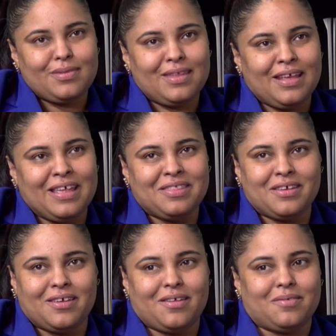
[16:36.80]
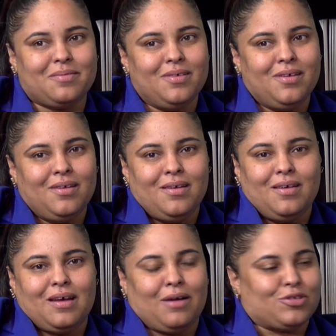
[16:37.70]
And then
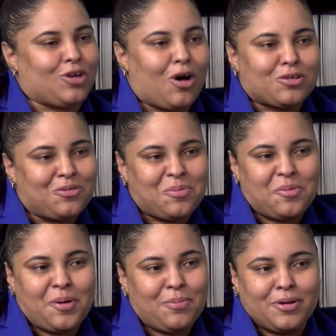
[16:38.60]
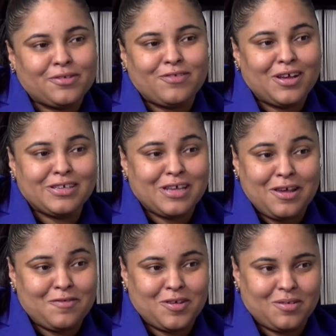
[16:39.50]
I would talk to him about Butterflies
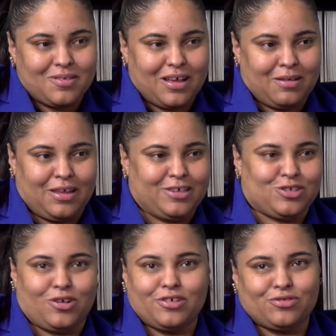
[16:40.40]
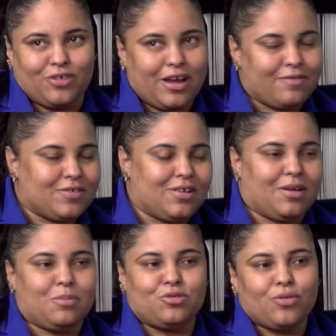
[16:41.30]
Haven. I start drafting,
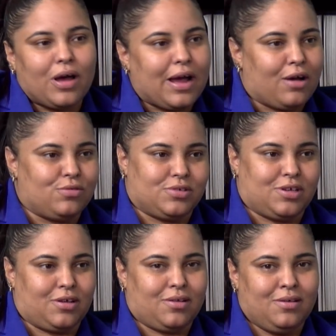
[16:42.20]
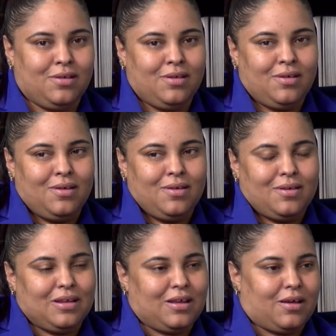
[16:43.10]
I'm gonna do a housing.
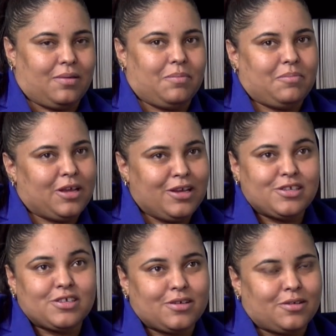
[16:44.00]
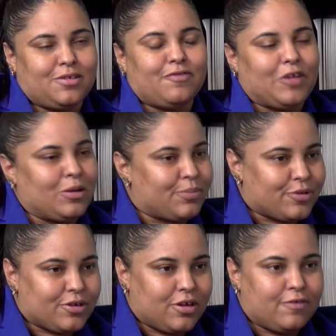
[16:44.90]
And he's a
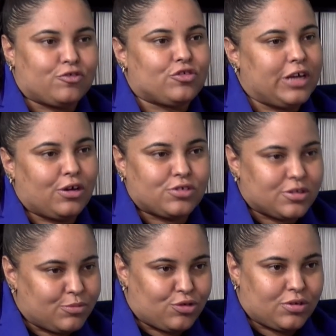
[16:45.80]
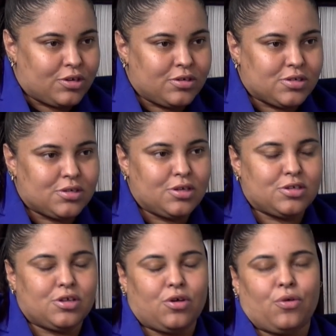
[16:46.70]
developer of treehouse communities.
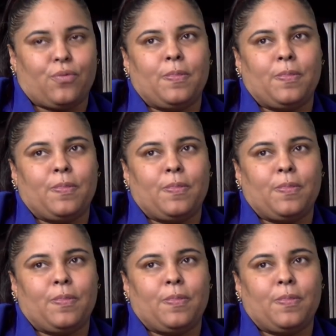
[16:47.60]
So